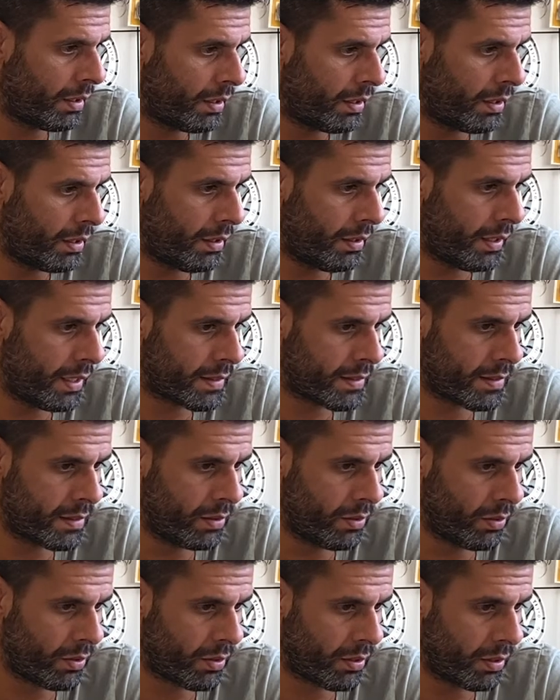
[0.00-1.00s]
Let's
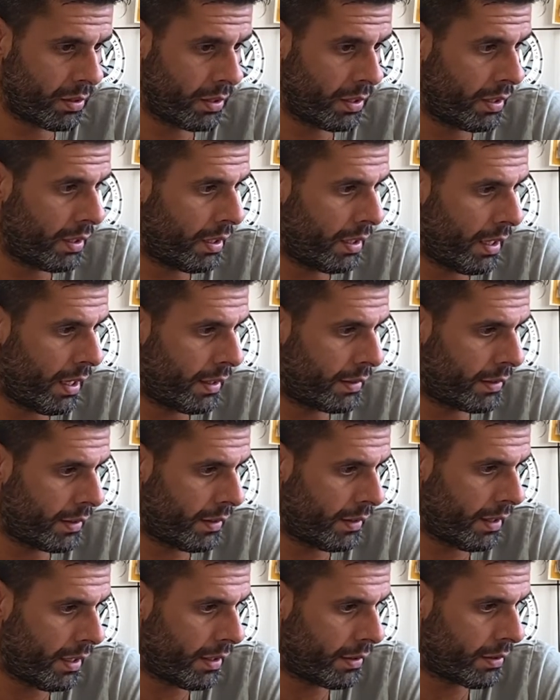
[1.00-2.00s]
look at
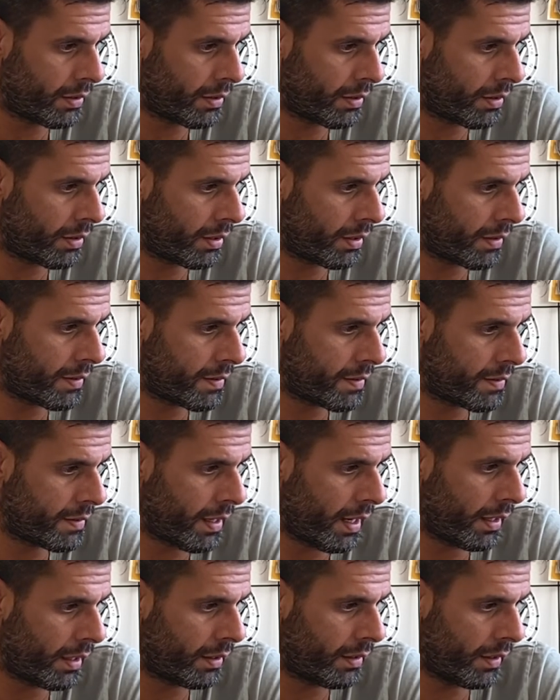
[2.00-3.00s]
another
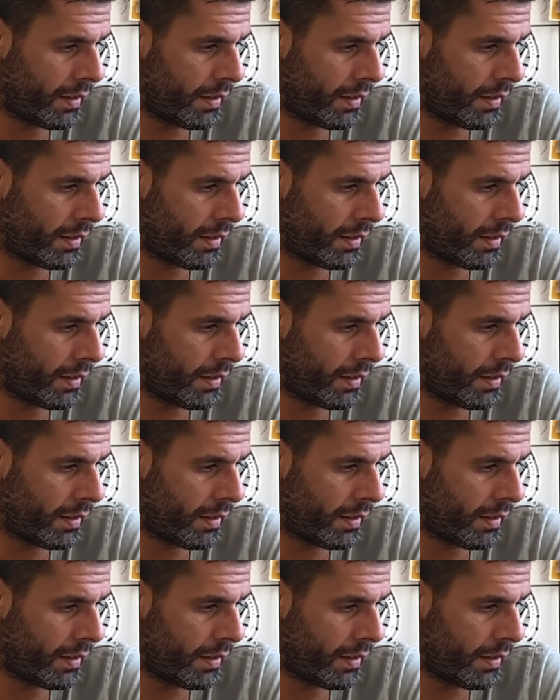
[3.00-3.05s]
cycling